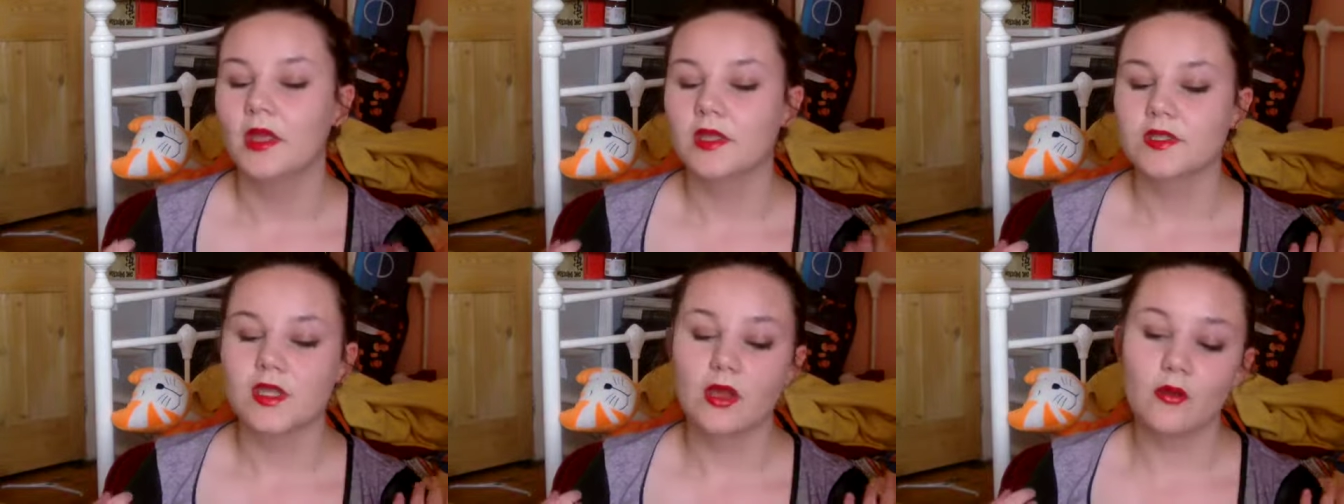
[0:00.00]

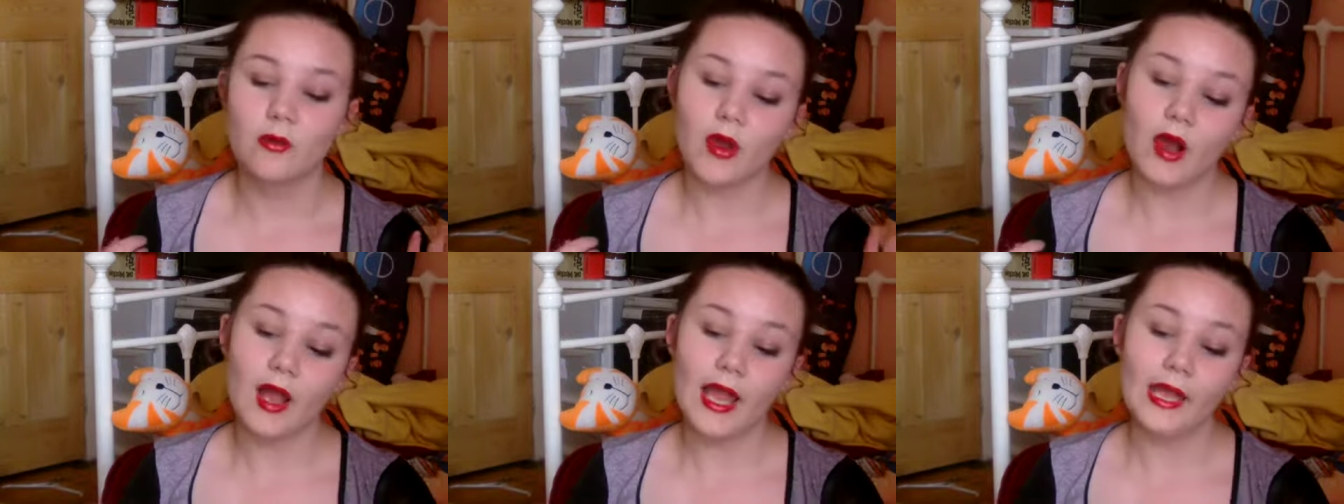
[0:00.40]
So
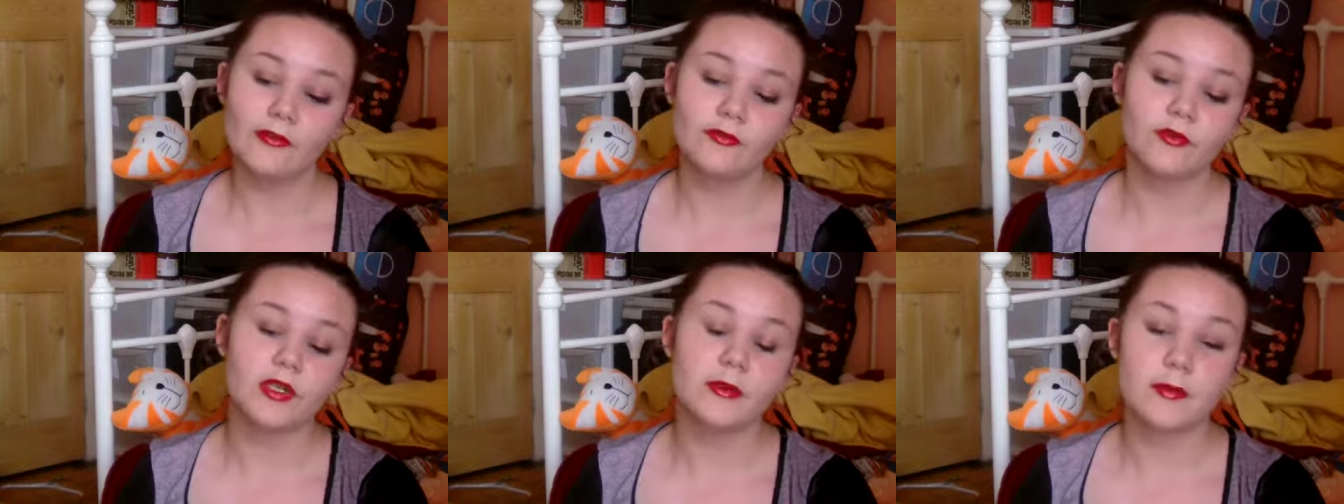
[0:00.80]
I
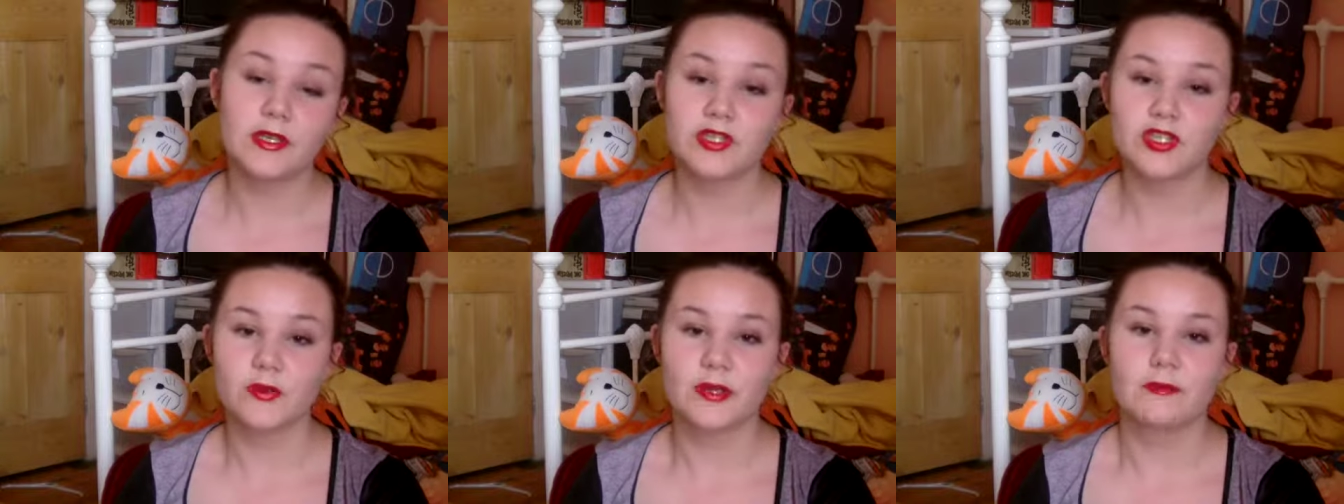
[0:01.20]
haven't really
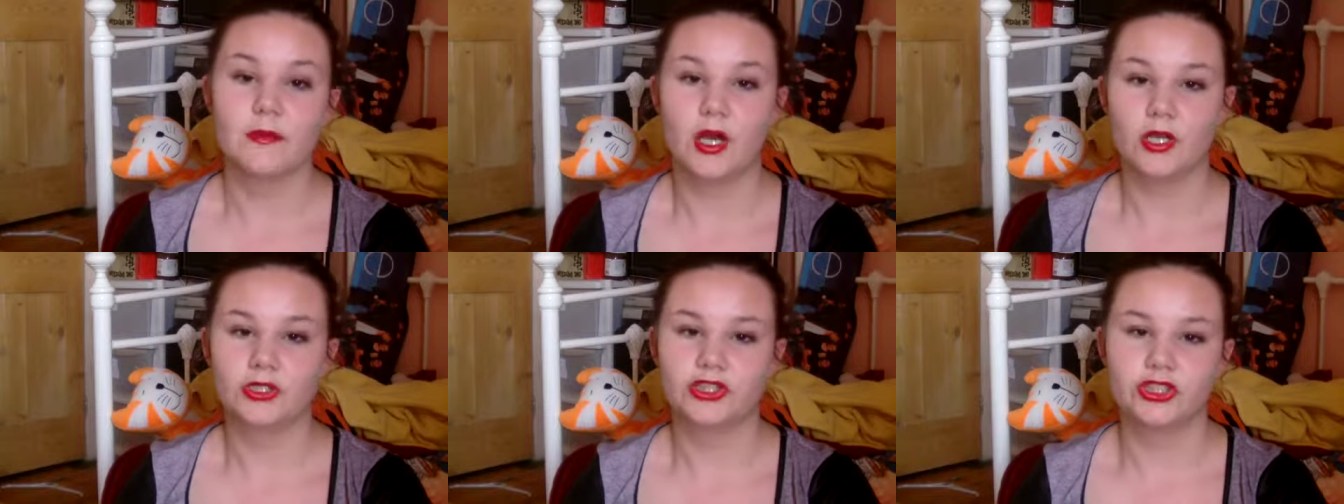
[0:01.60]
been doing
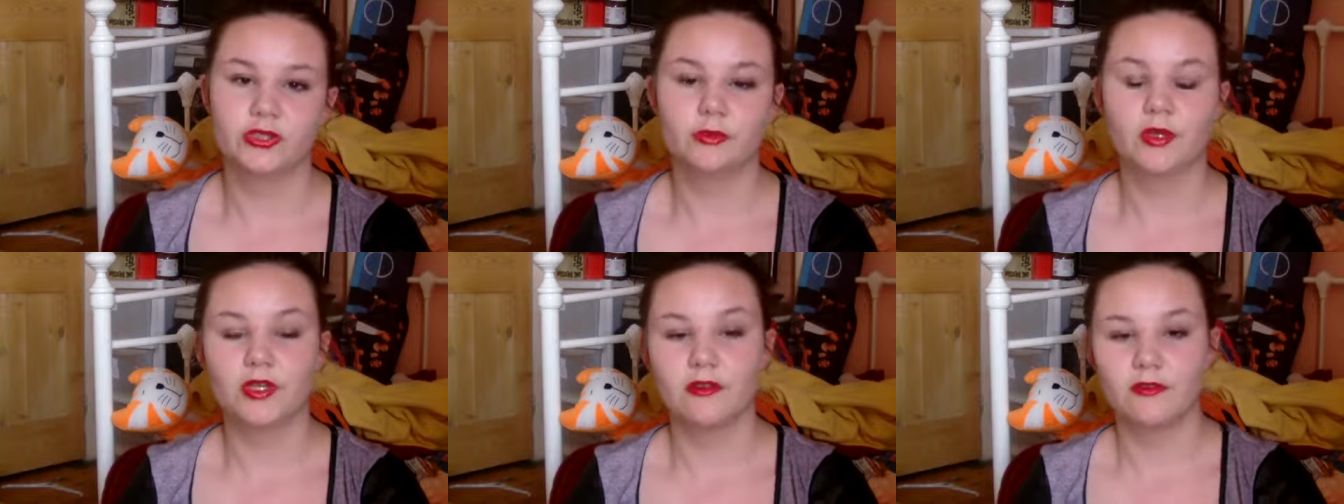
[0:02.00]
much, and
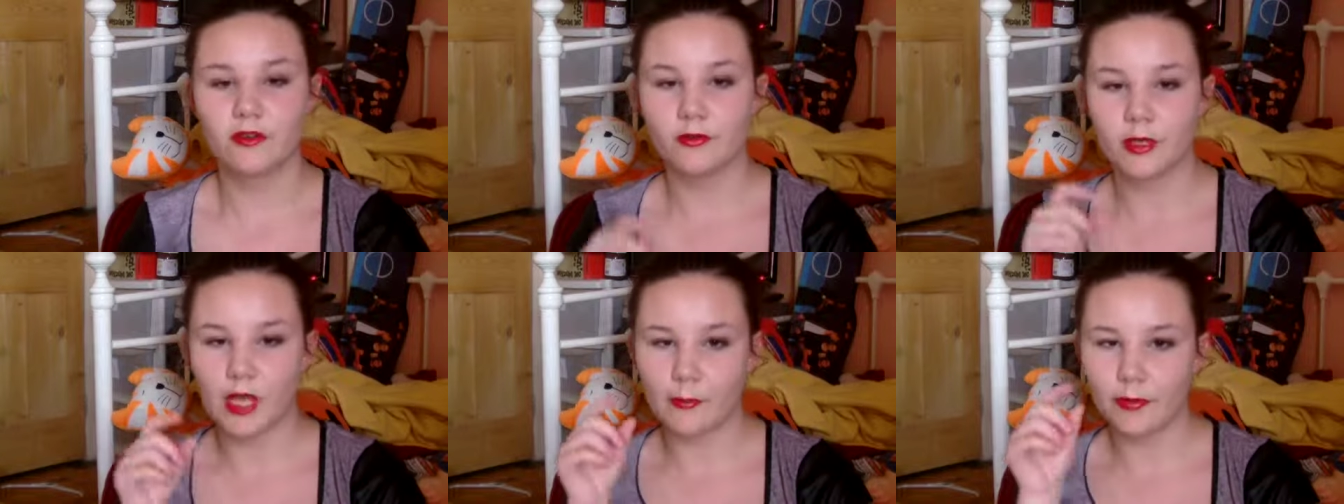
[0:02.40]
I'm going to
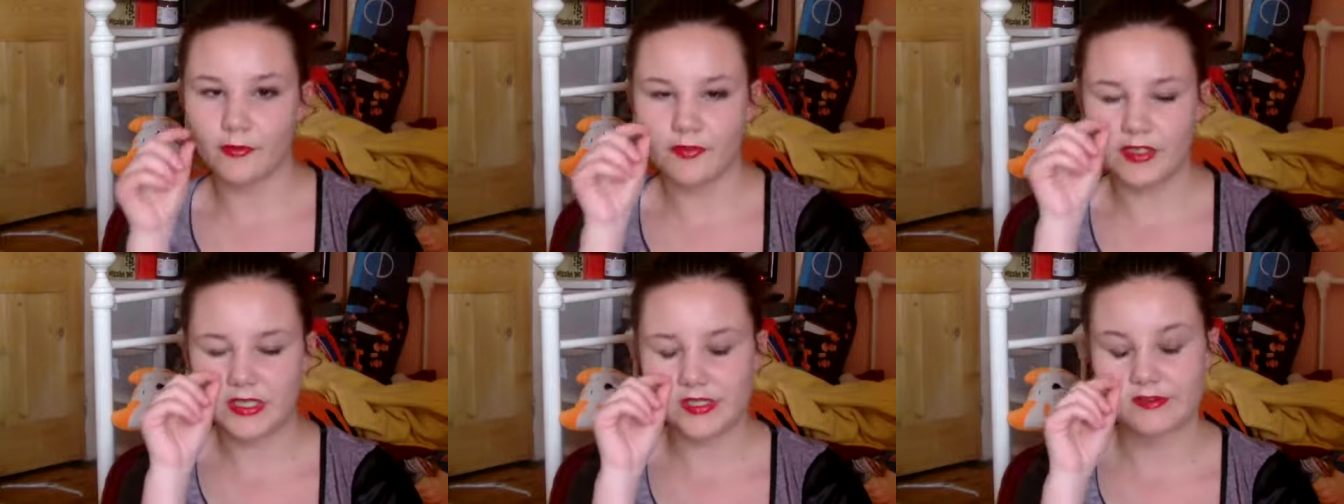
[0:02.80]
film a couple
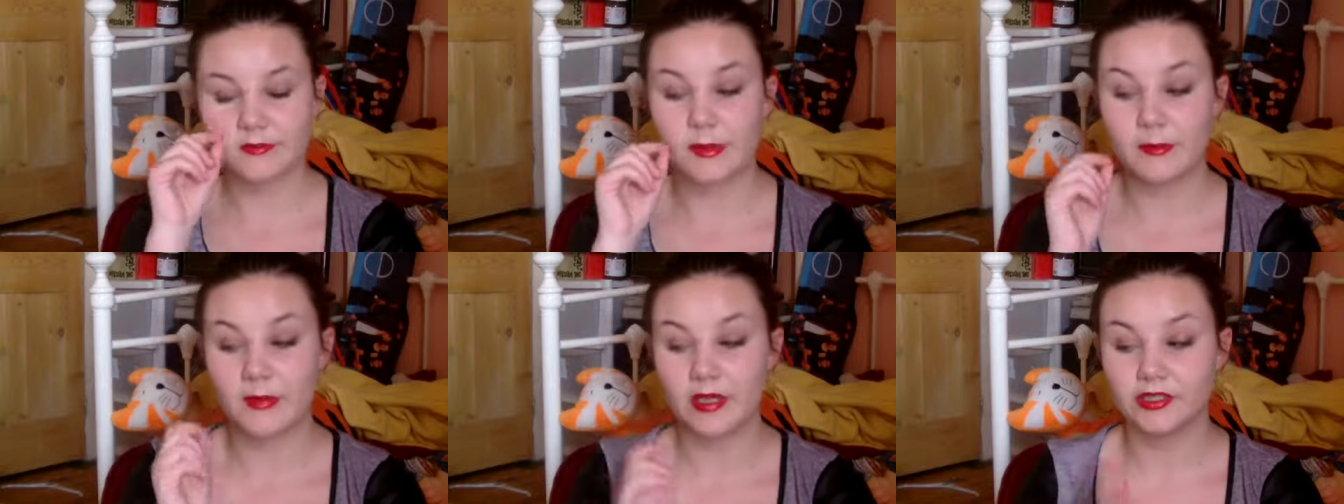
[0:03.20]
of videos
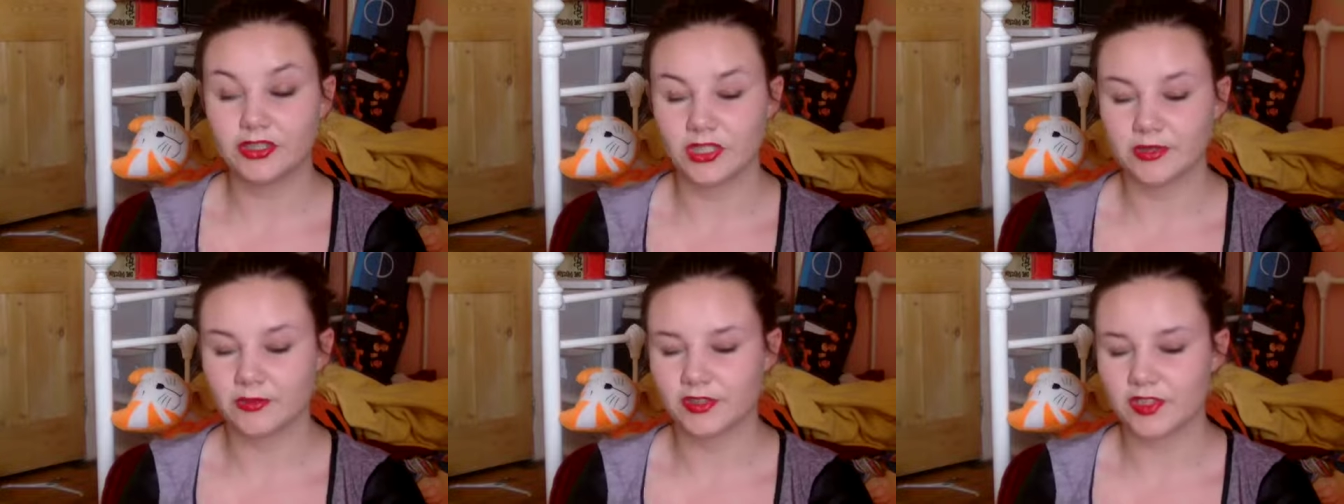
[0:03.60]
for my main
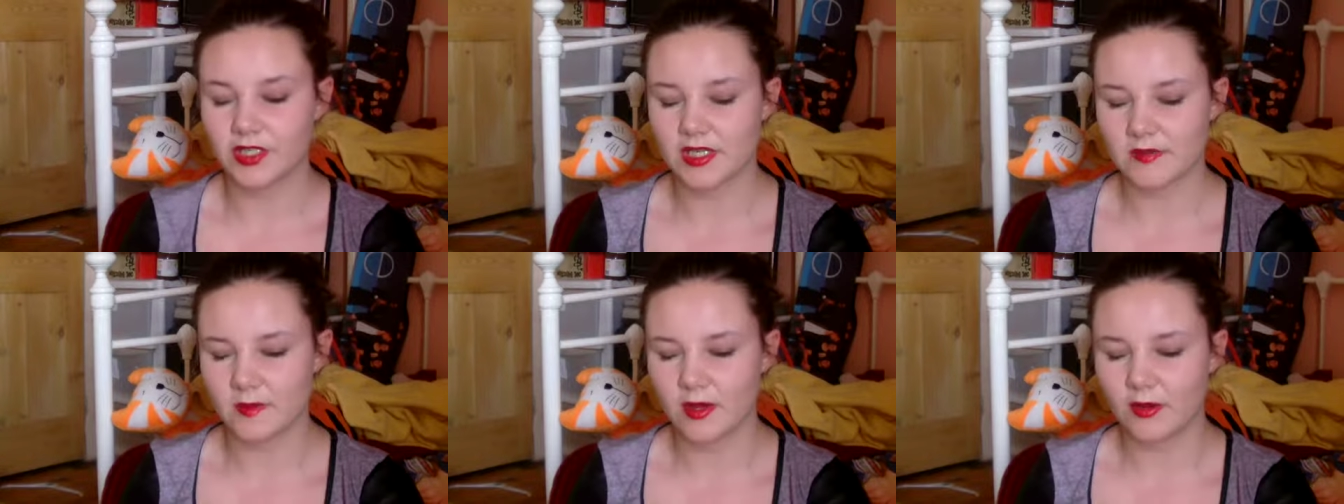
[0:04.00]
channel
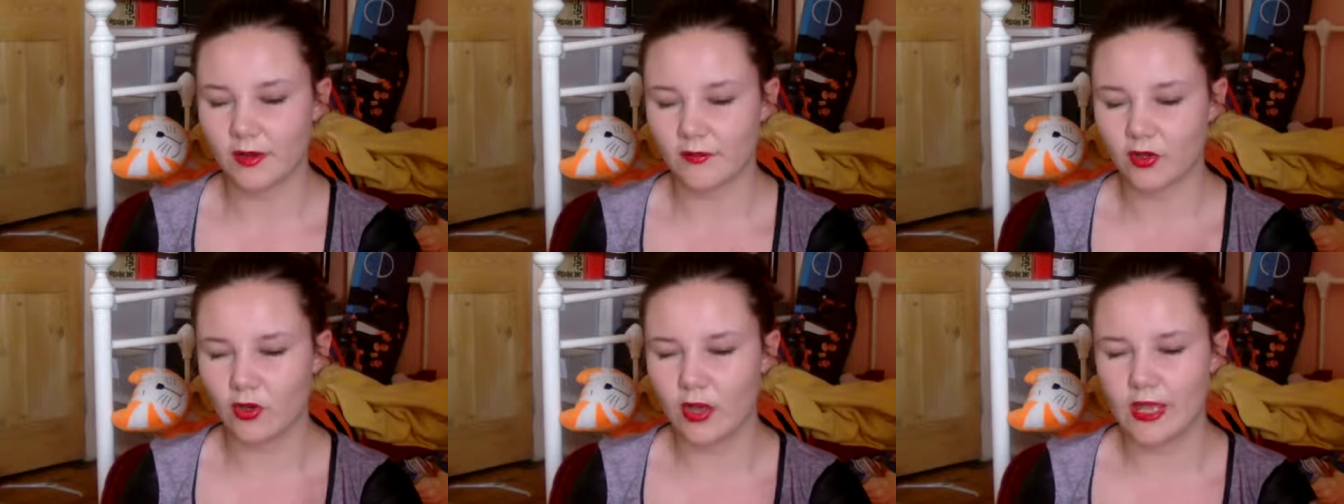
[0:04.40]
tonight as well.
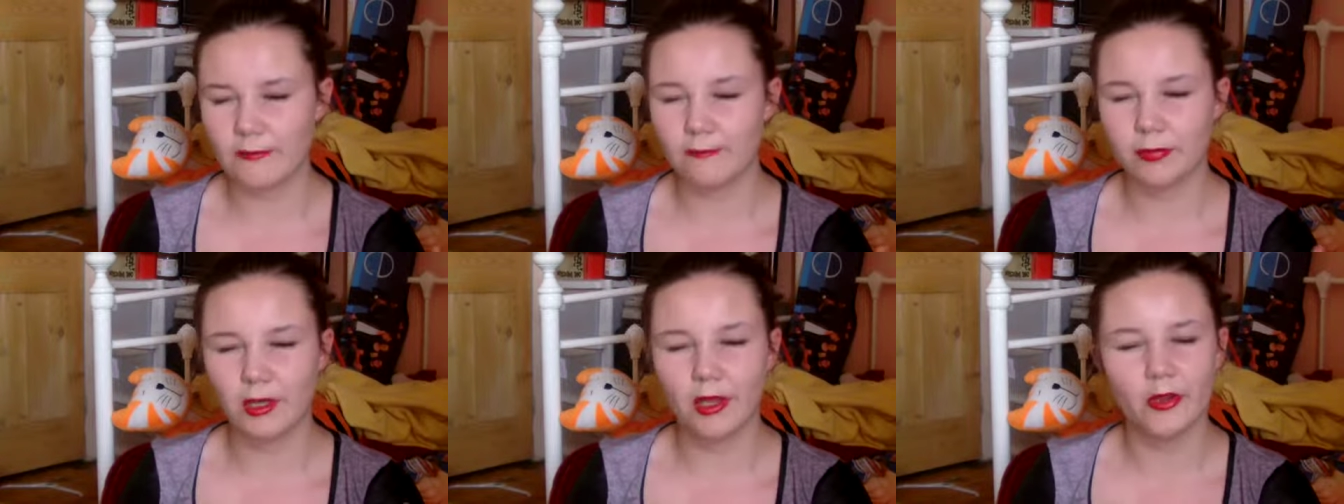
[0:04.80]
I've got a
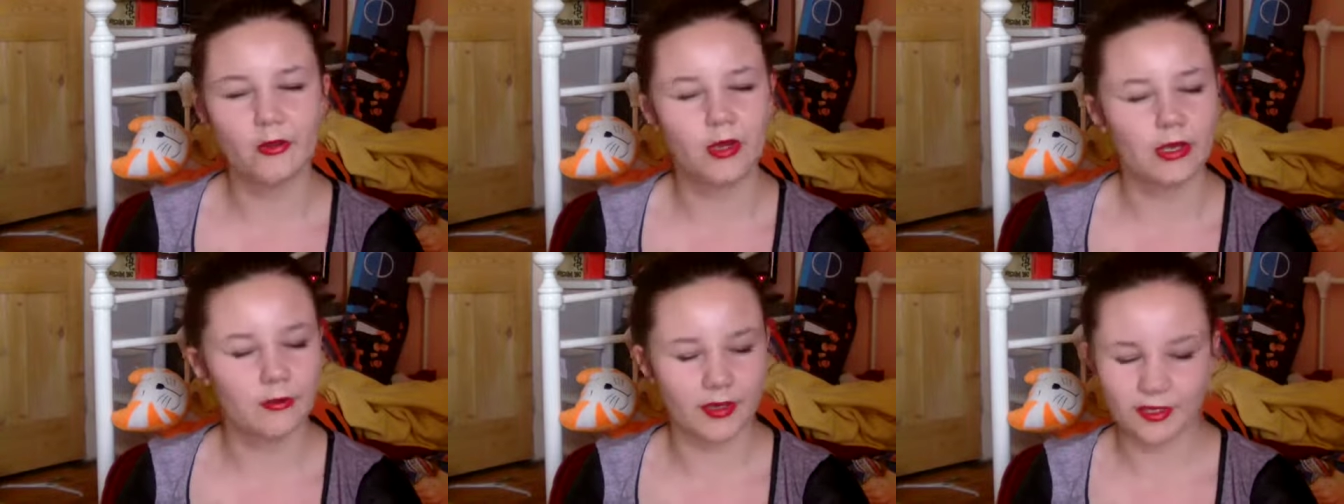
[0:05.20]
Blue
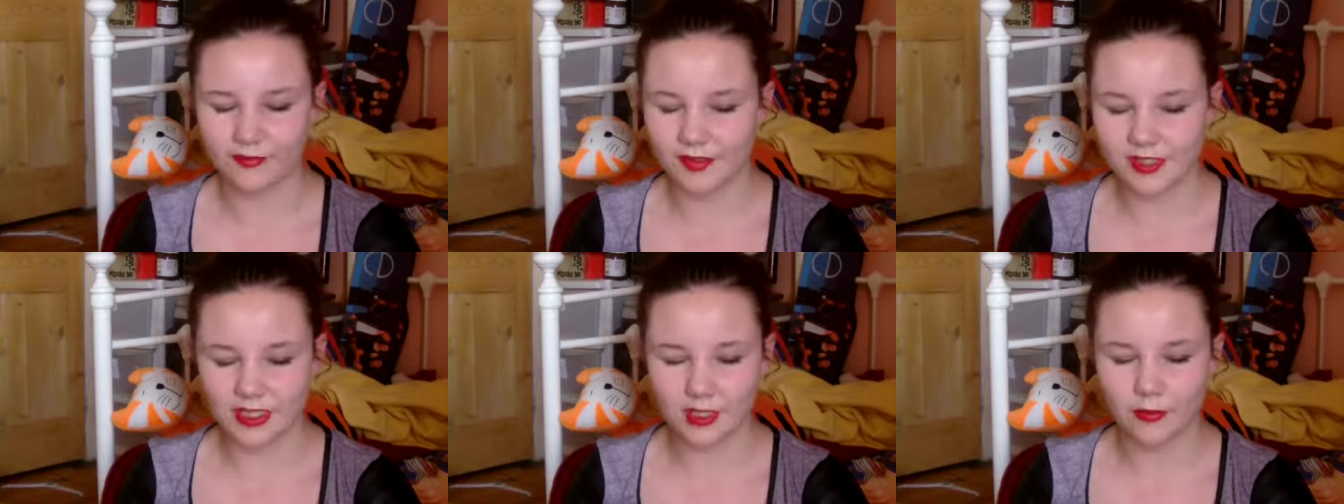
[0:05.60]
lyric
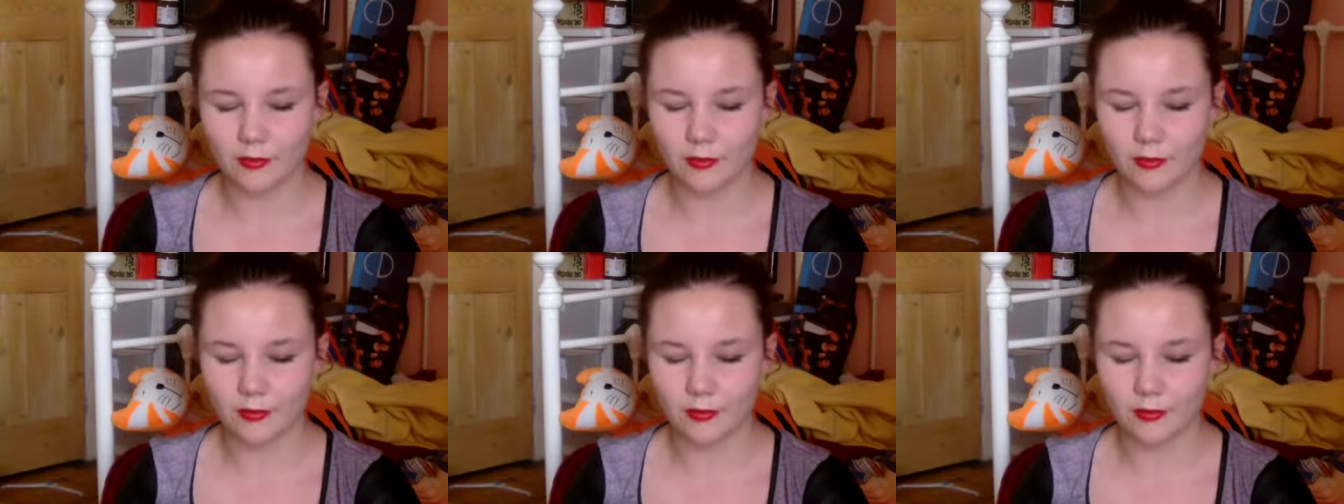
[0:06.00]
video